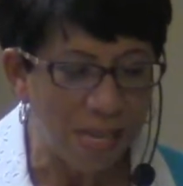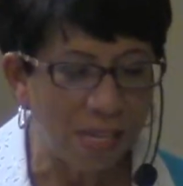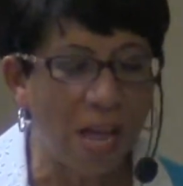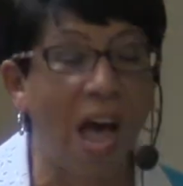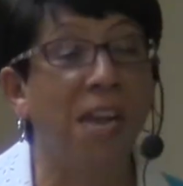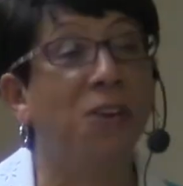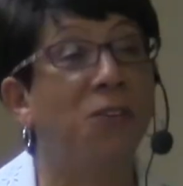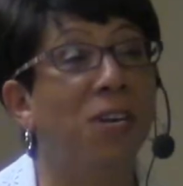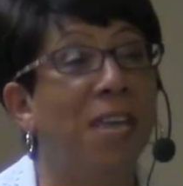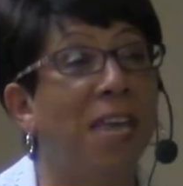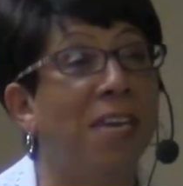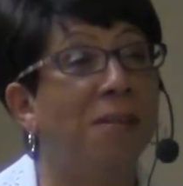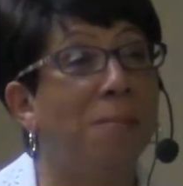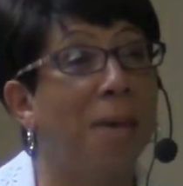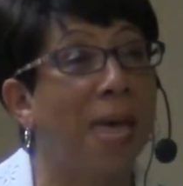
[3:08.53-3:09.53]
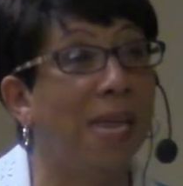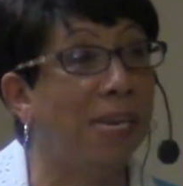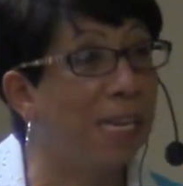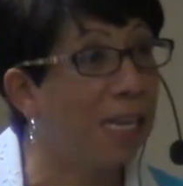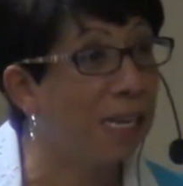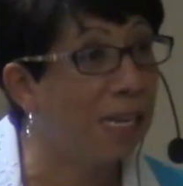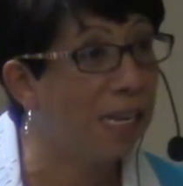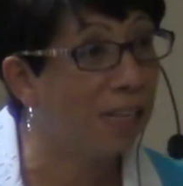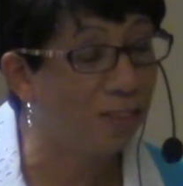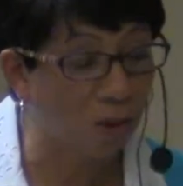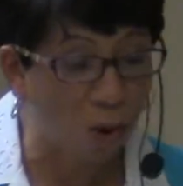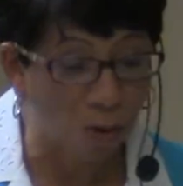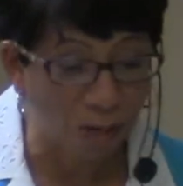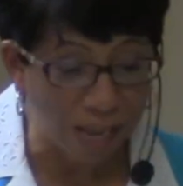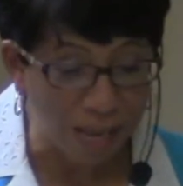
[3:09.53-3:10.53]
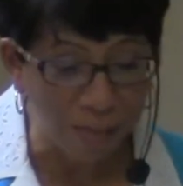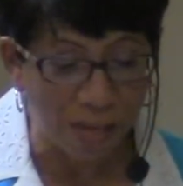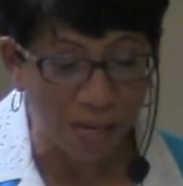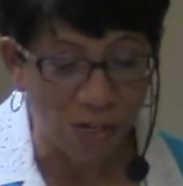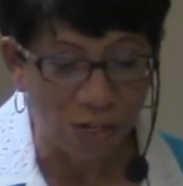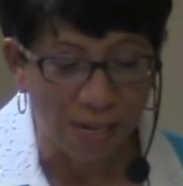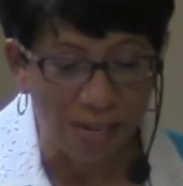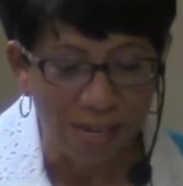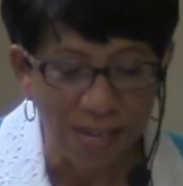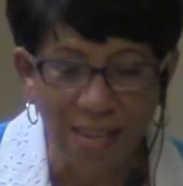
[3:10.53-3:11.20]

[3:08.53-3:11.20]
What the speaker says: God created man in his own image.